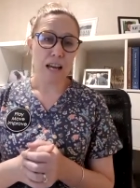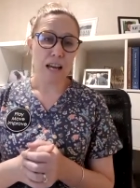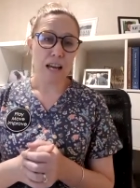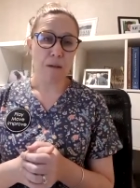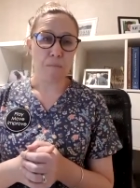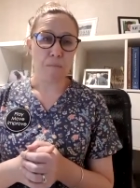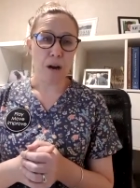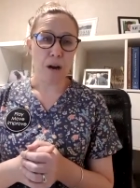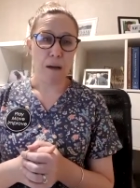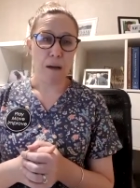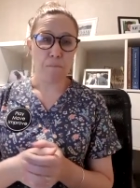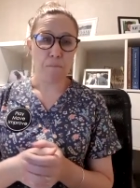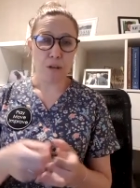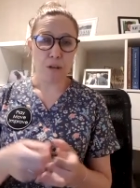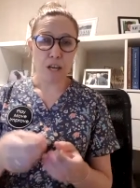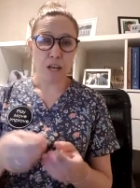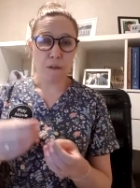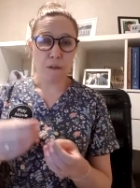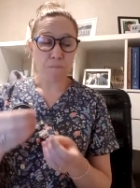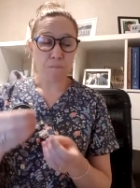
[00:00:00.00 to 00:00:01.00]
it might
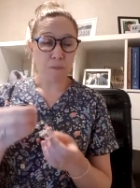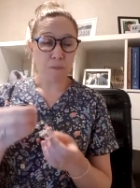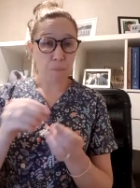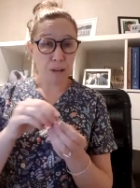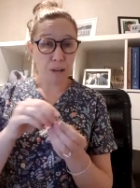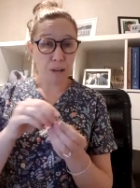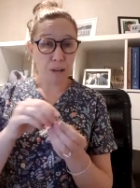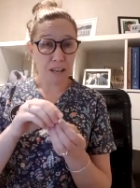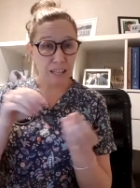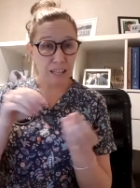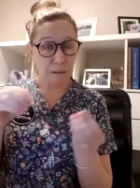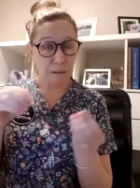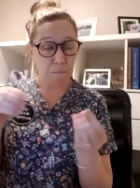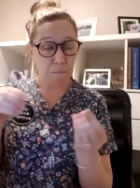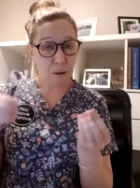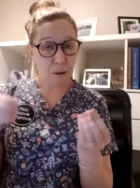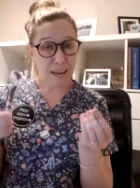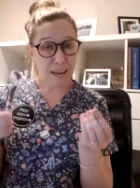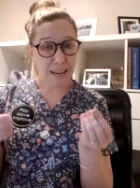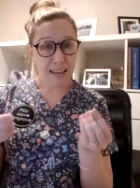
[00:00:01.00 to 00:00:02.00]
be peeling
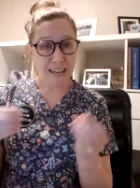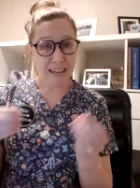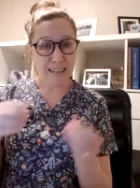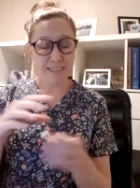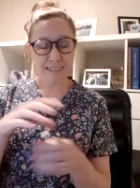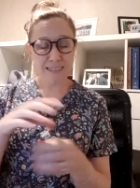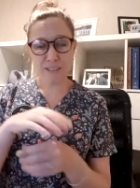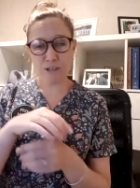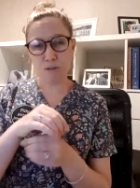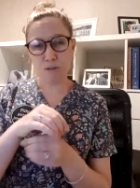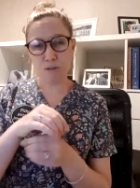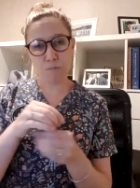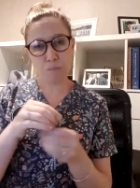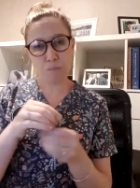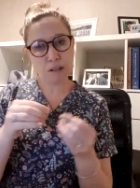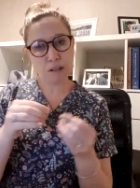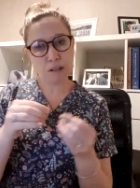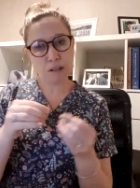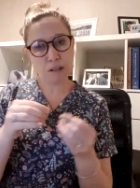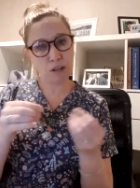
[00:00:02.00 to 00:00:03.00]
peas, so
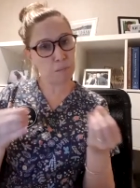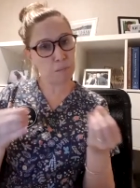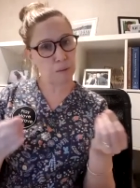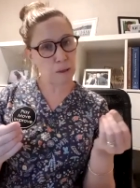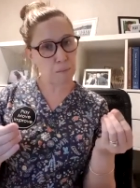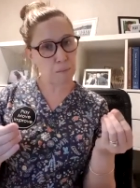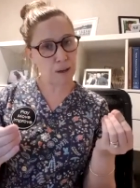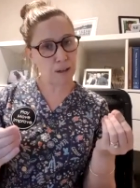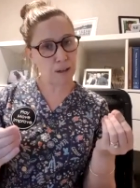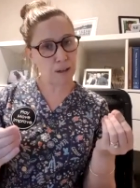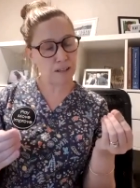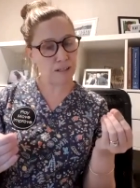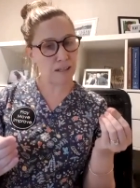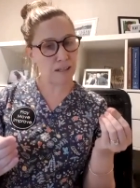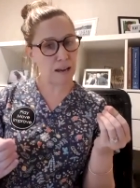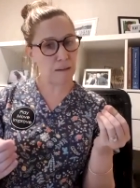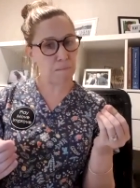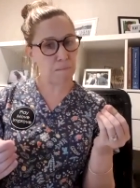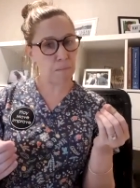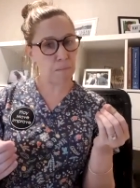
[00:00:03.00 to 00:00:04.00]
peeling open the
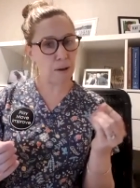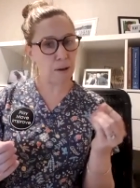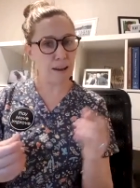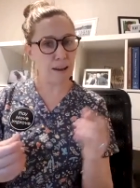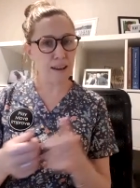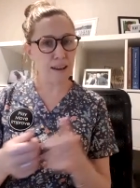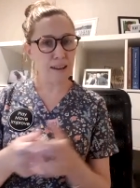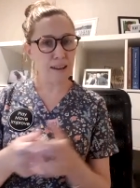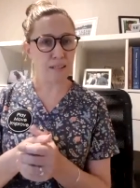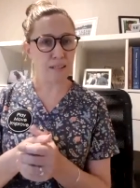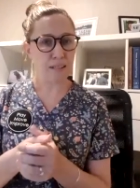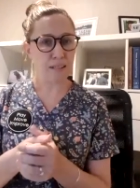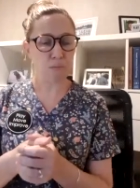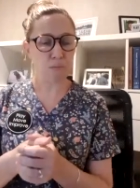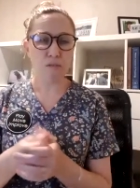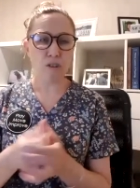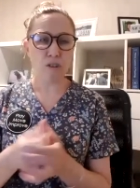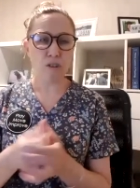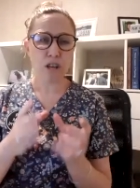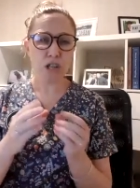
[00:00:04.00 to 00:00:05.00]
snap peas,
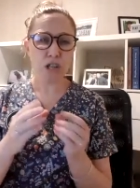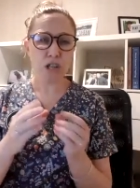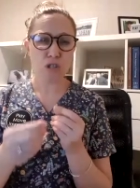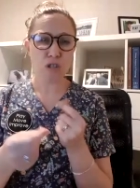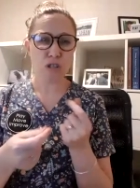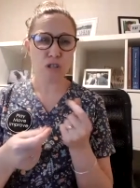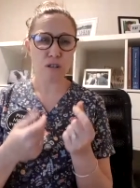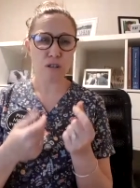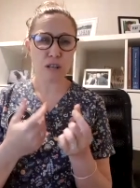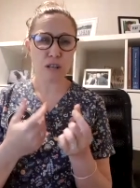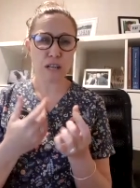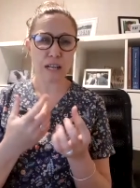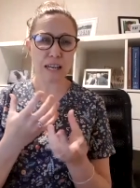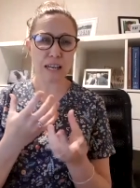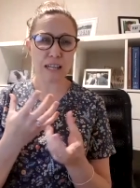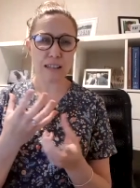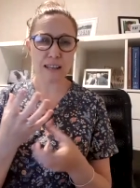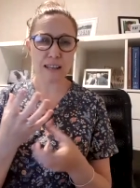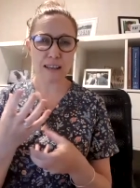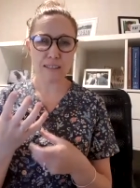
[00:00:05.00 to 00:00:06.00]
whatever you can do to
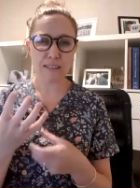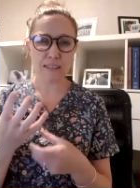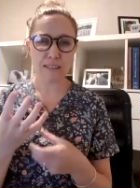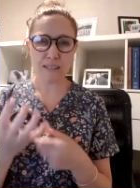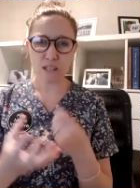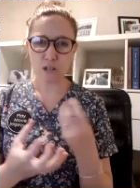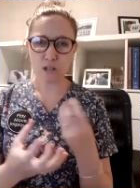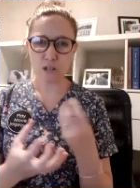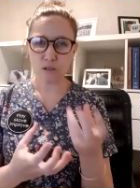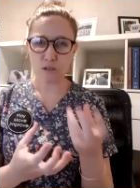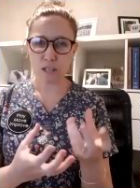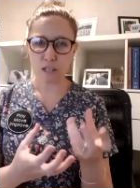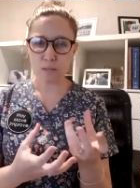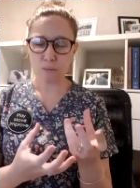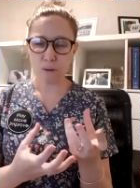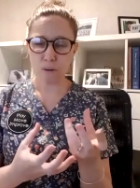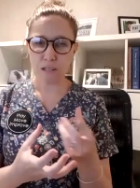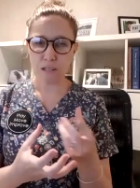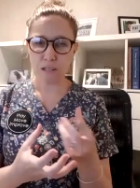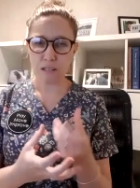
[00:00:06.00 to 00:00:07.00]
get that sensory
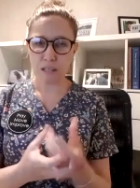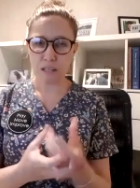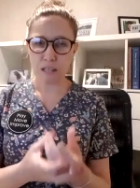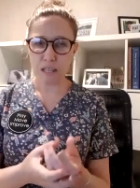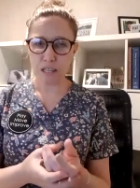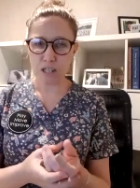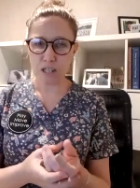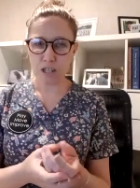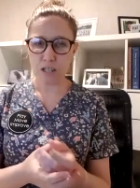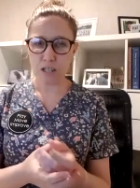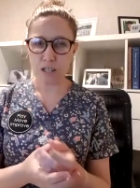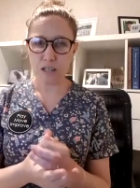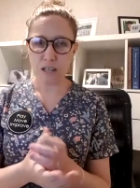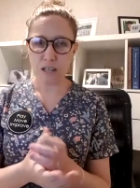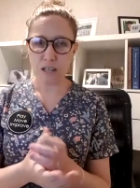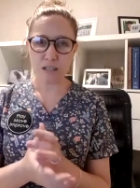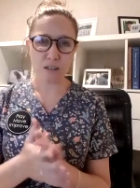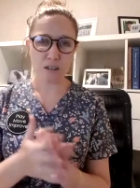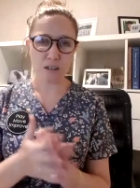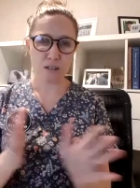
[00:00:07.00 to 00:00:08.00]
experience in the kitchen.
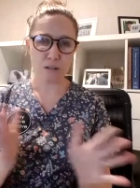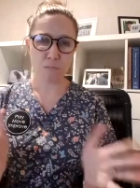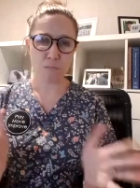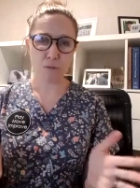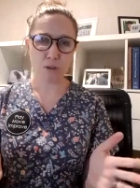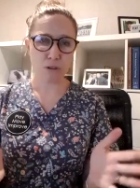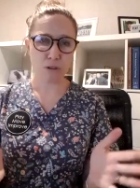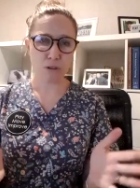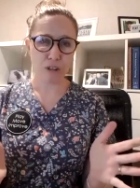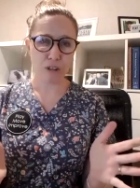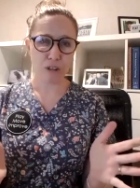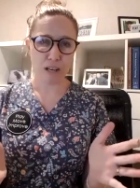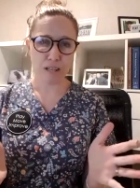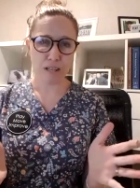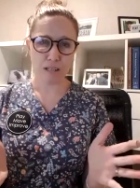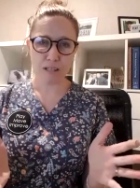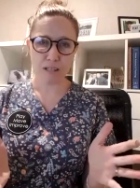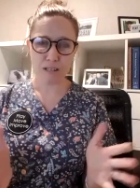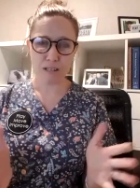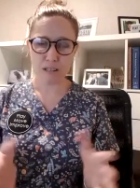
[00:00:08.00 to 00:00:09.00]
There's lots of beautiful
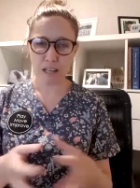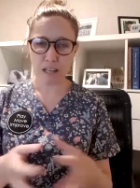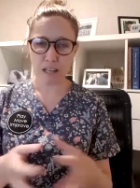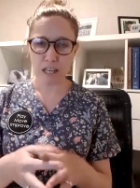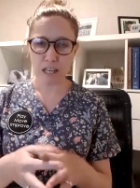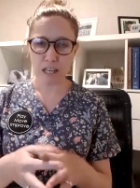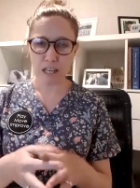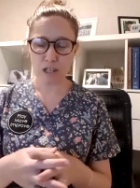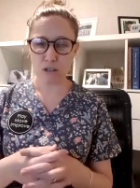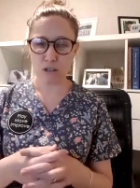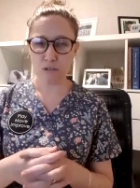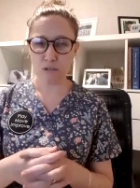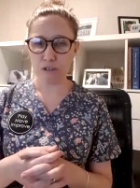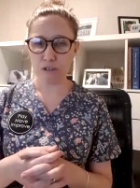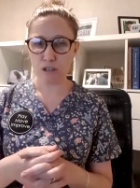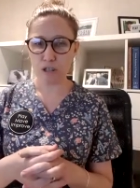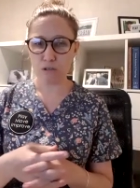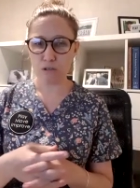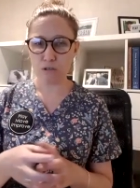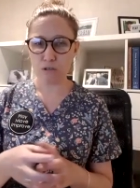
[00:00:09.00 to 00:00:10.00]
ideas in the kitchen for
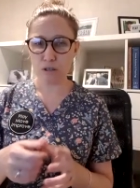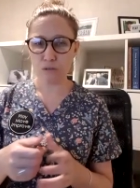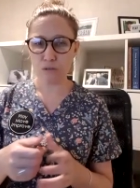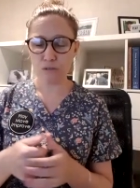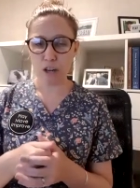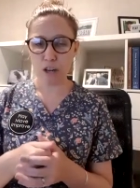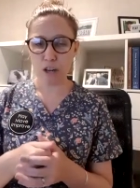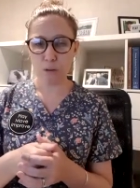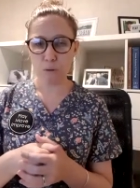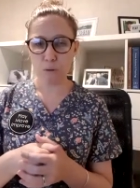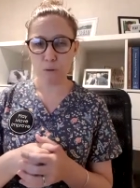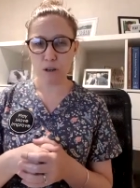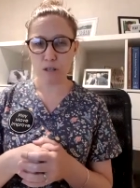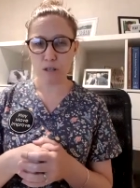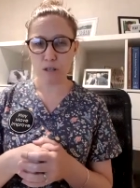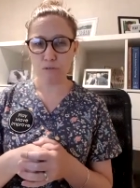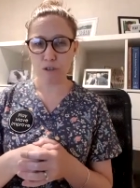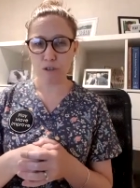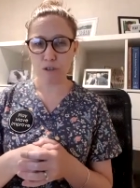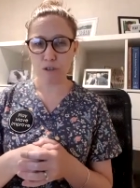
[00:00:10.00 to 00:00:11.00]
children's fine motor
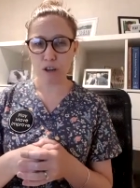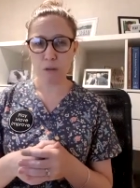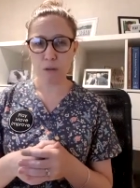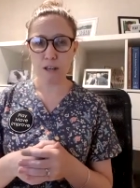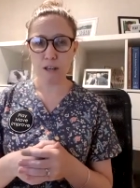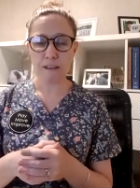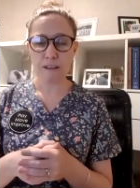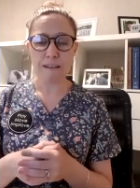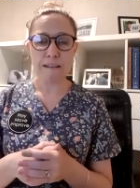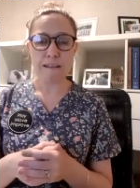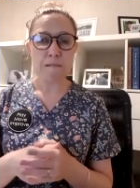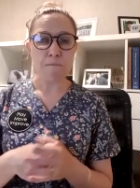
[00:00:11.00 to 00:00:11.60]
development.